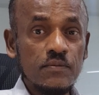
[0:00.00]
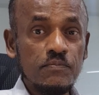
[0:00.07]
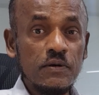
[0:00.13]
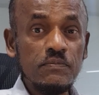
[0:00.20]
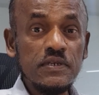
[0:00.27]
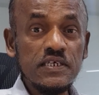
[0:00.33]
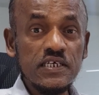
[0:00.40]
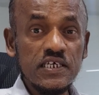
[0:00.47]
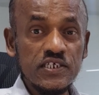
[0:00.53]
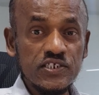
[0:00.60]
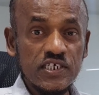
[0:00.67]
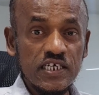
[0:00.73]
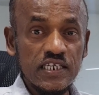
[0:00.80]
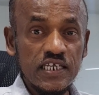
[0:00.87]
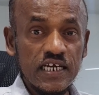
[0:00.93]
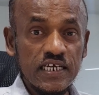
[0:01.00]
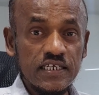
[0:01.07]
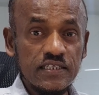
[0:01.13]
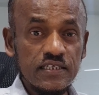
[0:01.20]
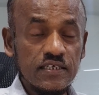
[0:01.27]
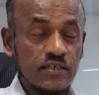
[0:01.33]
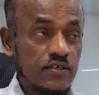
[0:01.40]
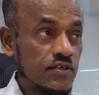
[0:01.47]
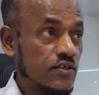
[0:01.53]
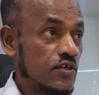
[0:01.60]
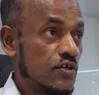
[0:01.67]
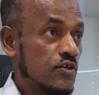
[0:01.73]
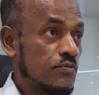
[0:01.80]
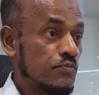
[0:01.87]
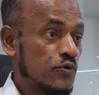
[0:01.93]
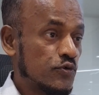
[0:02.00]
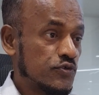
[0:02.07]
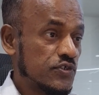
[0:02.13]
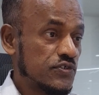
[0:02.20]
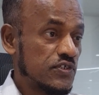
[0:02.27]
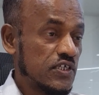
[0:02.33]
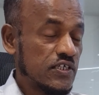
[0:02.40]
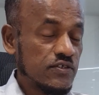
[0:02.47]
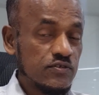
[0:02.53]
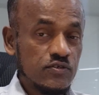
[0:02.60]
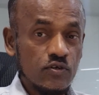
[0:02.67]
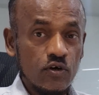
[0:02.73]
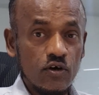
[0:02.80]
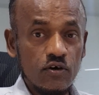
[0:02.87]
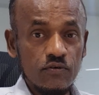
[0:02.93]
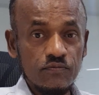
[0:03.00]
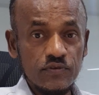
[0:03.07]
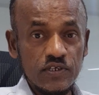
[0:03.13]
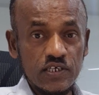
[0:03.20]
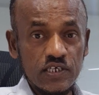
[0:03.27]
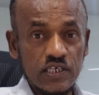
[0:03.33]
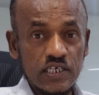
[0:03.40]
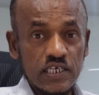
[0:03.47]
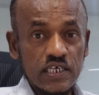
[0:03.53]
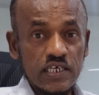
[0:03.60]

publication and the processings of the